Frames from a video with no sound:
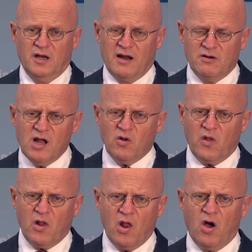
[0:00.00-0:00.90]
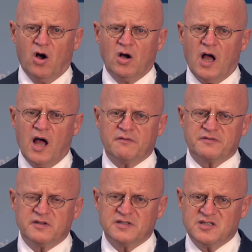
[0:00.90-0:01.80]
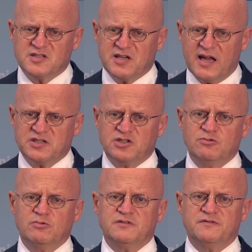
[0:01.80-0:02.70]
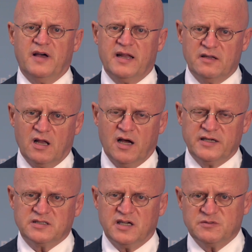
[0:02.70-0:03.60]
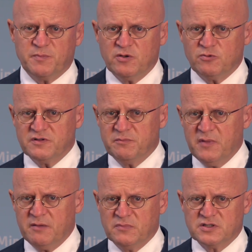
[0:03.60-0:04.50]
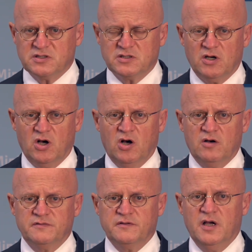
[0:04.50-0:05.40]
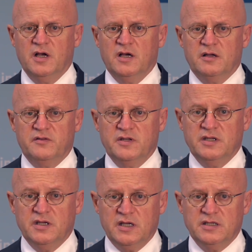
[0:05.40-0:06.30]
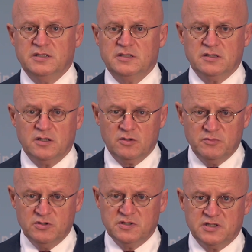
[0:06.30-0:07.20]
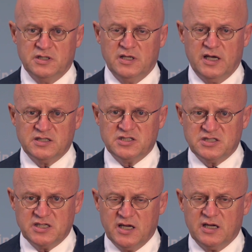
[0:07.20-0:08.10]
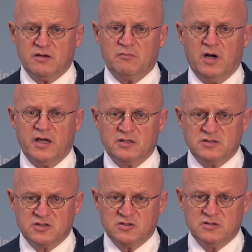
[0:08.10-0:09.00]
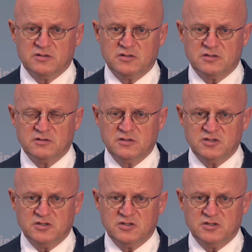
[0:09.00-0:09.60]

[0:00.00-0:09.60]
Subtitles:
Now, not long after the statue was vandalized, I spoke with members of the Indian community and shared my concerns.